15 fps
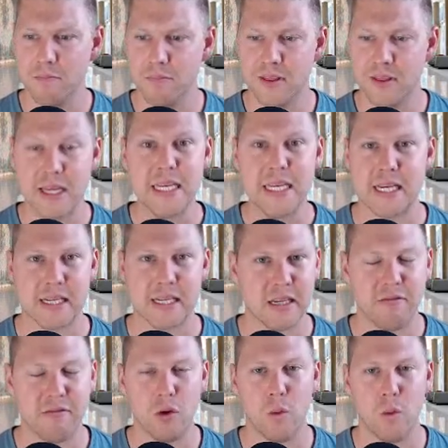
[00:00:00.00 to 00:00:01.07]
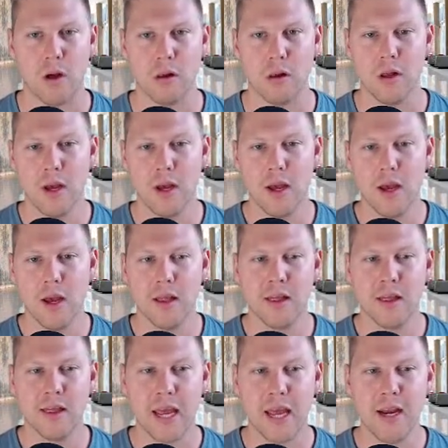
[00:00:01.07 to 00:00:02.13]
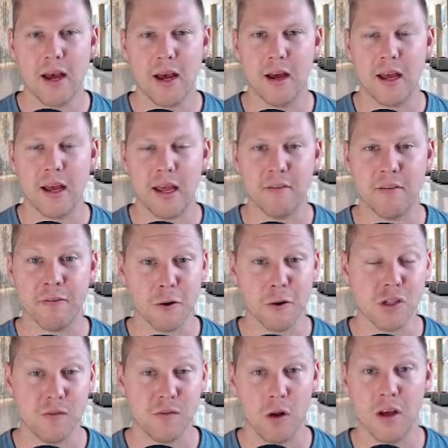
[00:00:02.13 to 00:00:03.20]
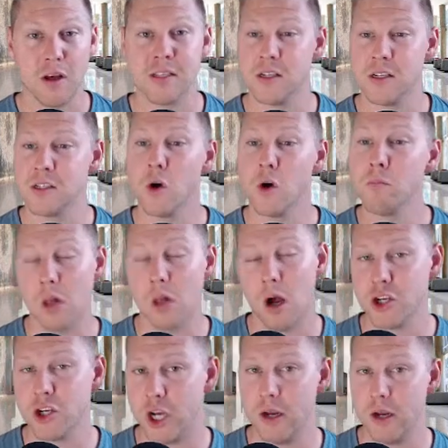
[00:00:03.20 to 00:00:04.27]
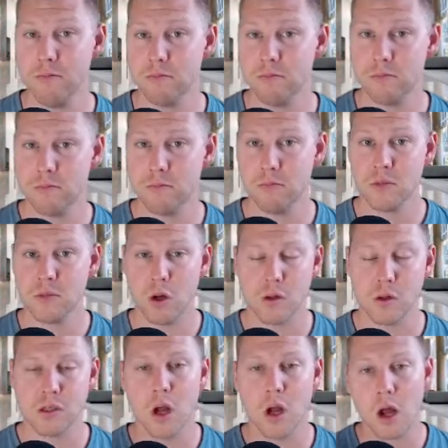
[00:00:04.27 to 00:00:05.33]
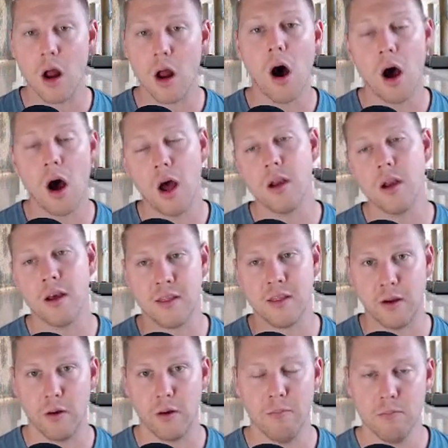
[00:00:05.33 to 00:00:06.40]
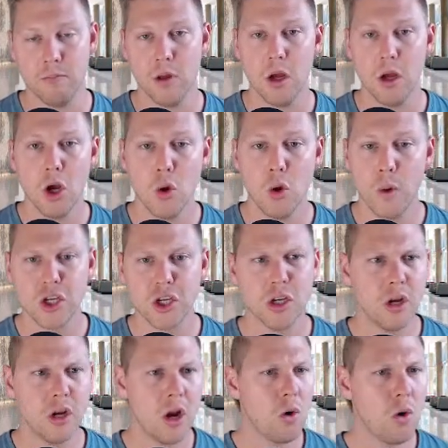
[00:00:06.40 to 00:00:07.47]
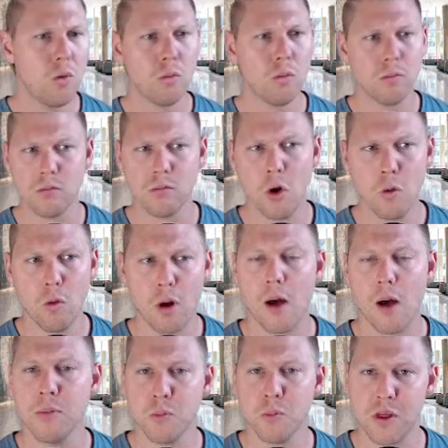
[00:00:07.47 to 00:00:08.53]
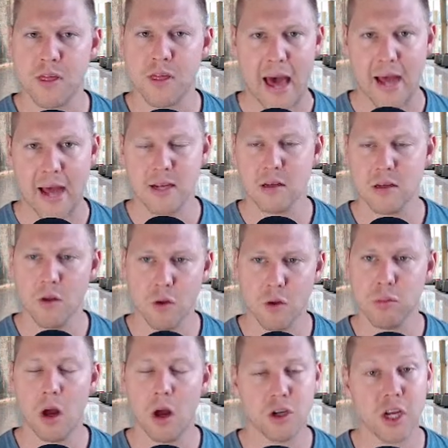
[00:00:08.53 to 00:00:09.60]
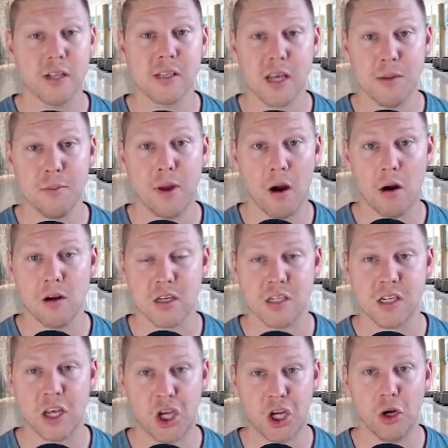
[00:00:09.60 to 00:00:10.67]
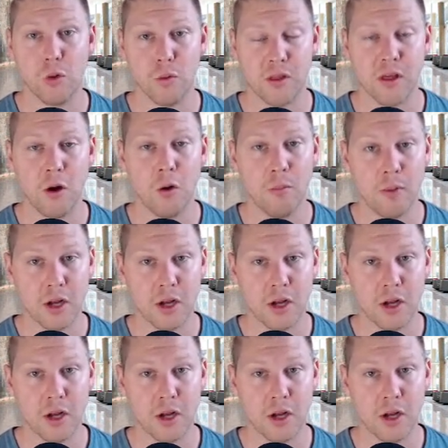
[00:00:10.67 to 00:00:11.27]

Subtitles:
thesis, if you will. Theta, first of all, is its own blockchain, so it's not on Ethereum, which no problem with that, although blockchains can be hard to secure without